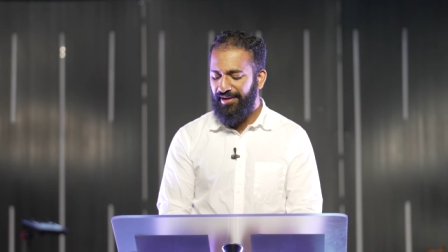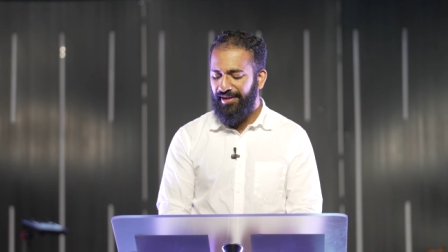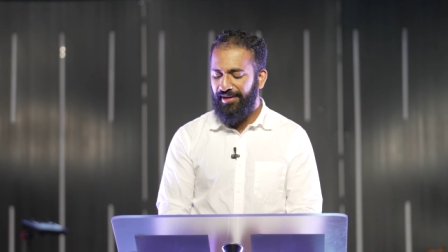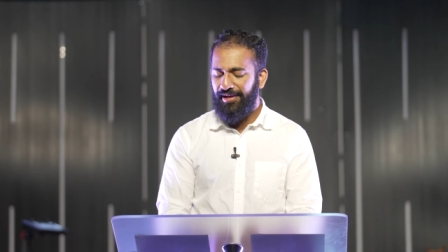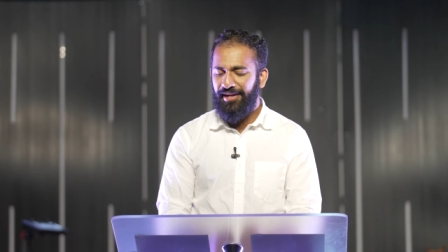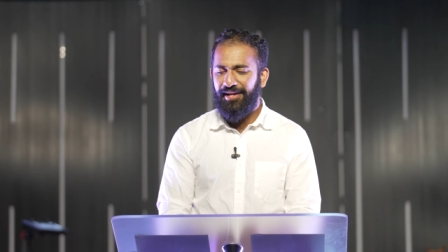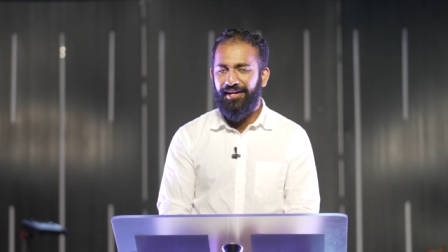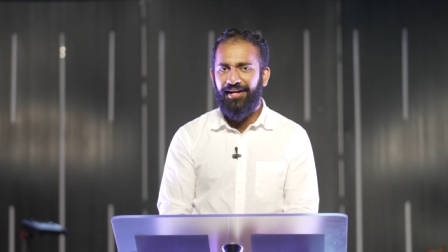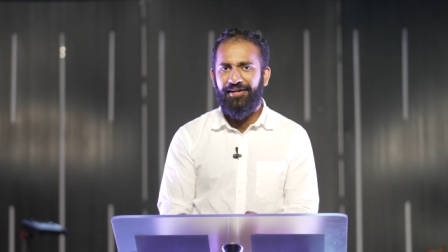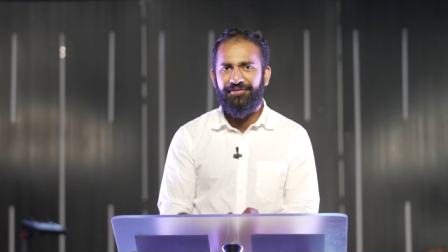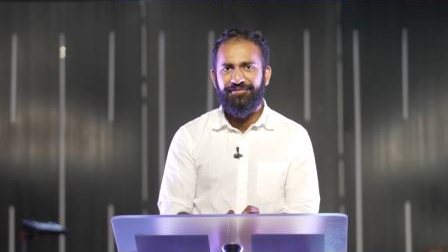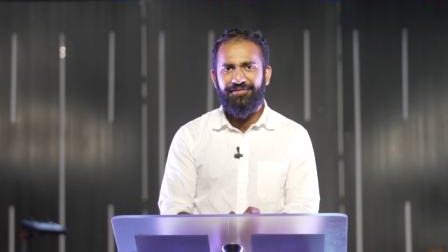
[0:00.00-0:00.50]

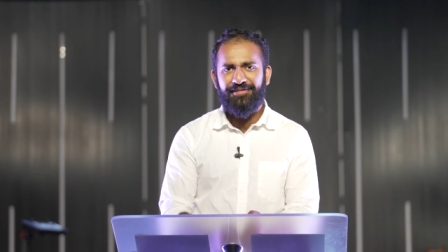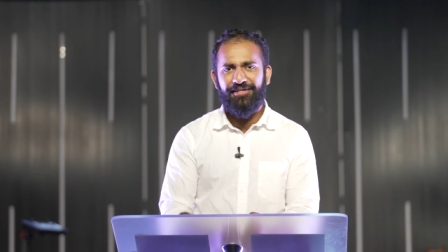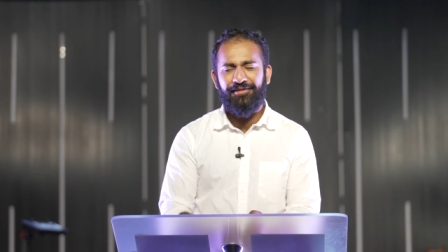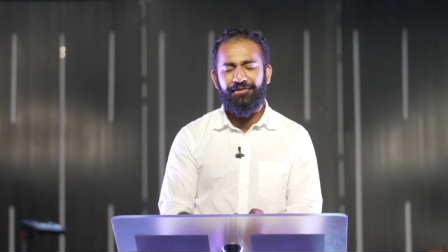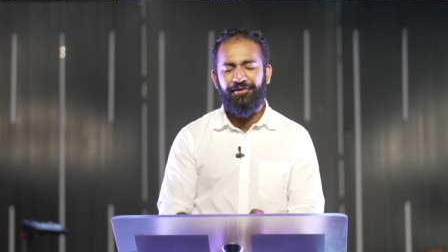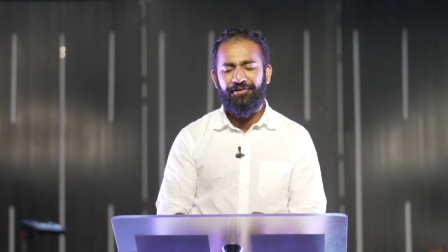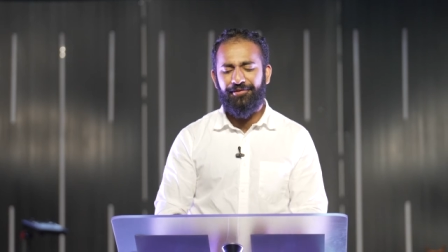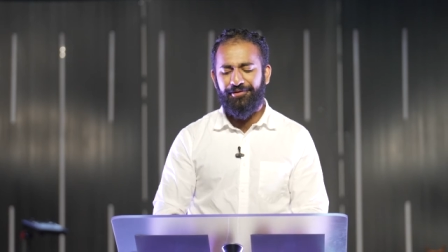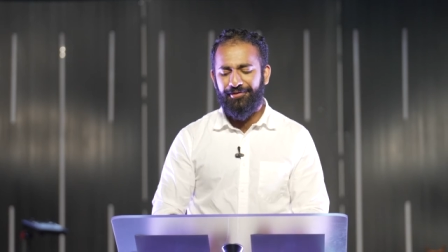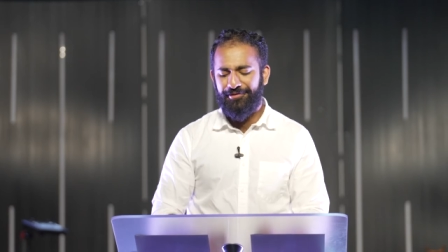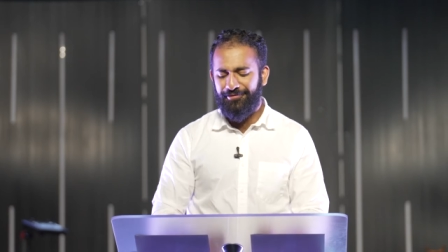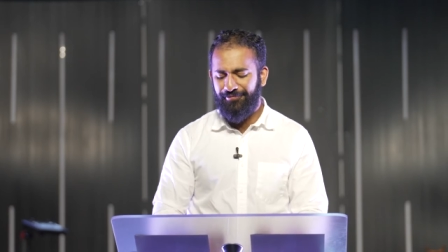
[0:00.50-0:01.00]
and have seen
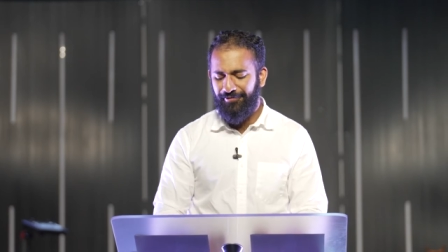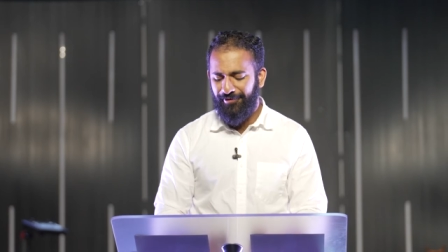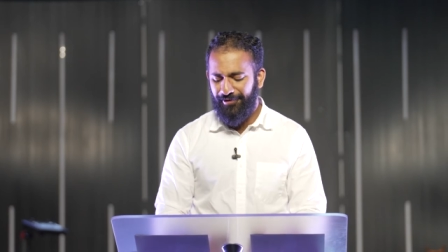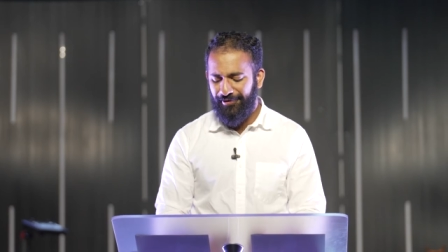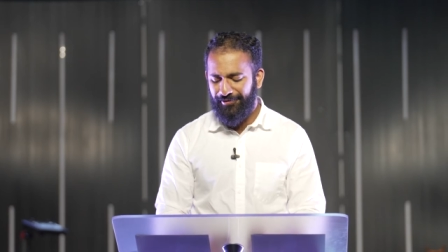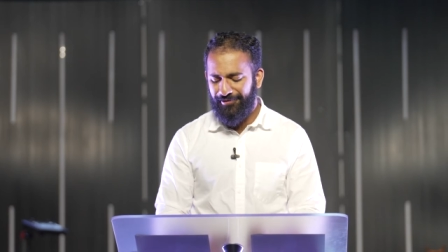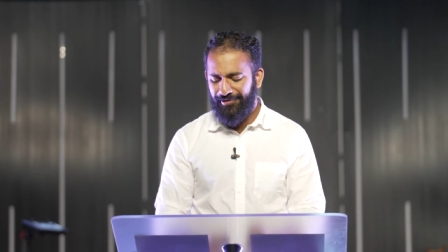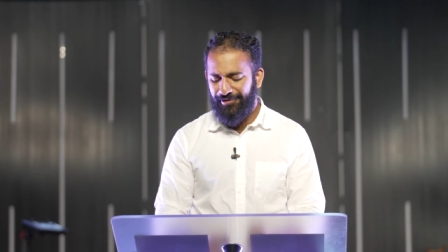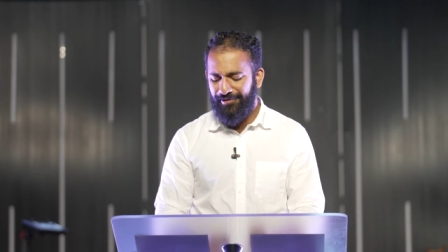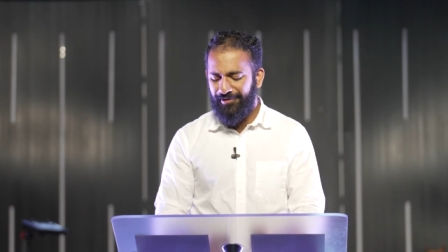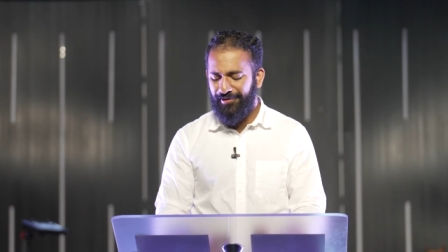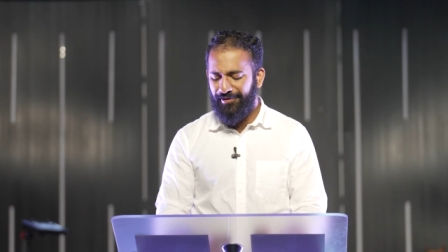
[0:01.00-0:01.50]
others fall
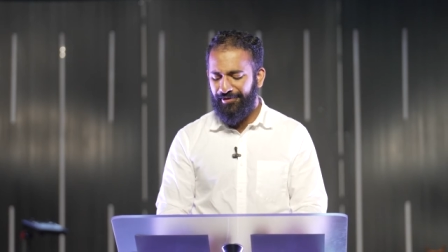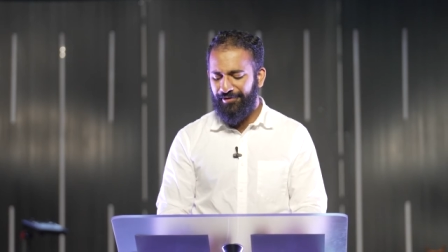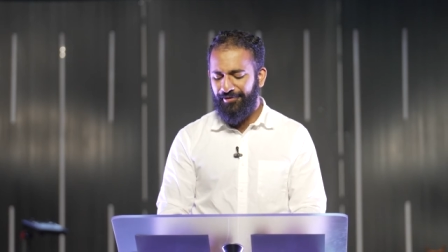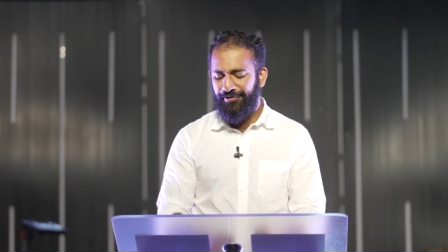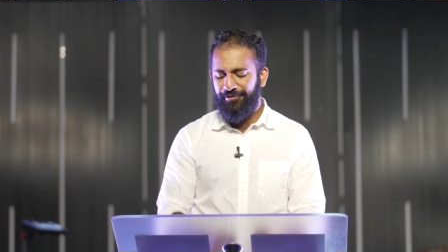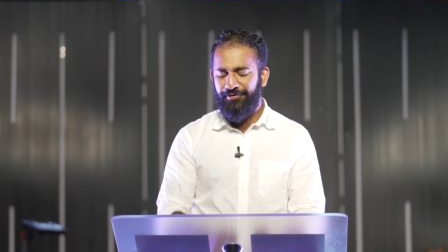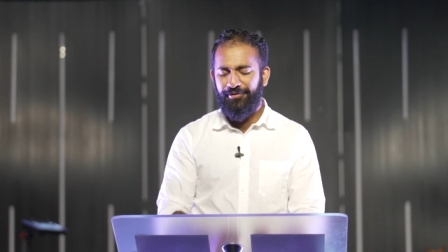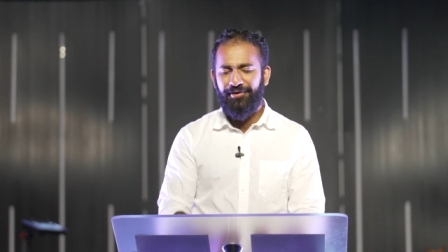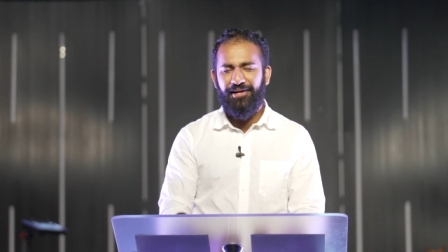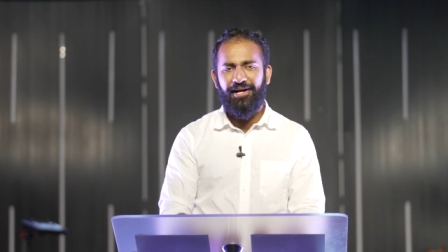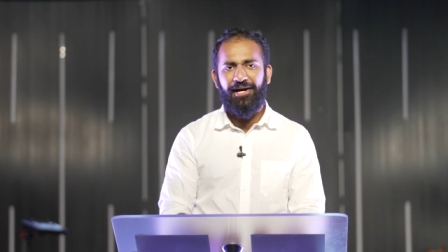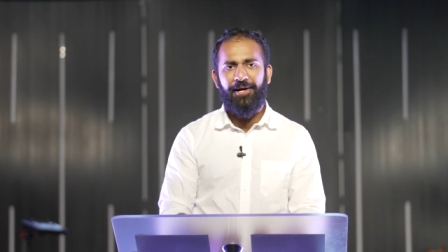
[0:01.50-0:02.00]
into the other
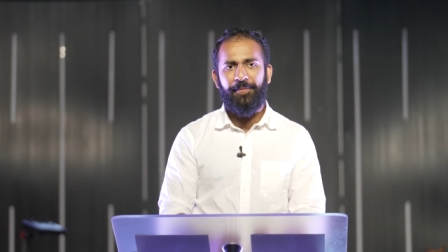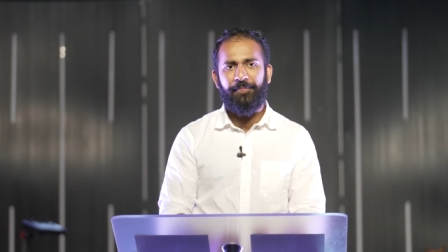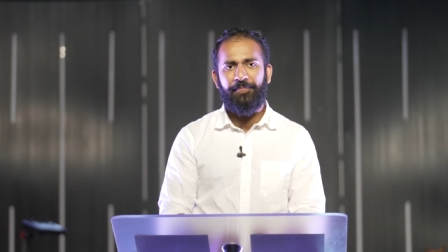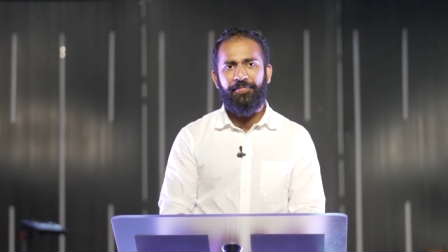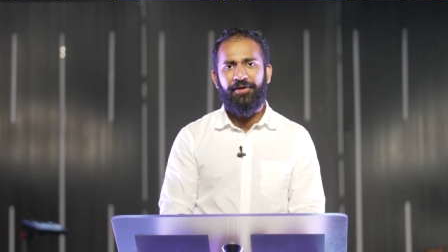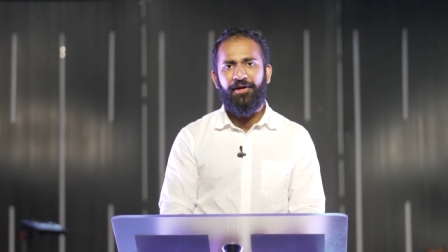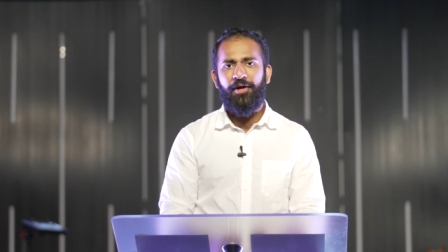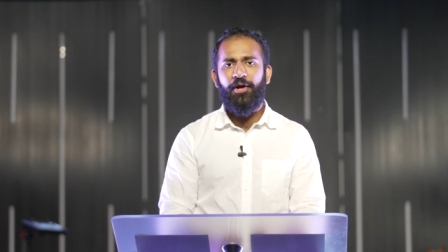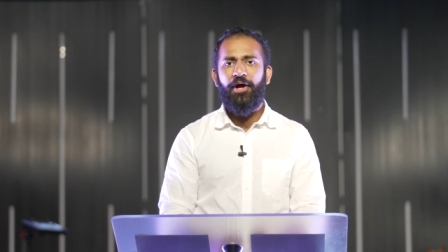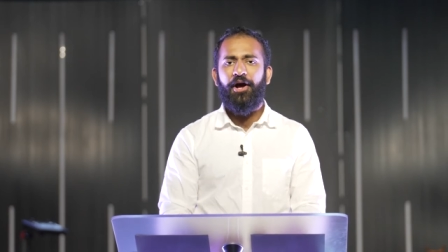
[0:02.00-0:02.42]
trap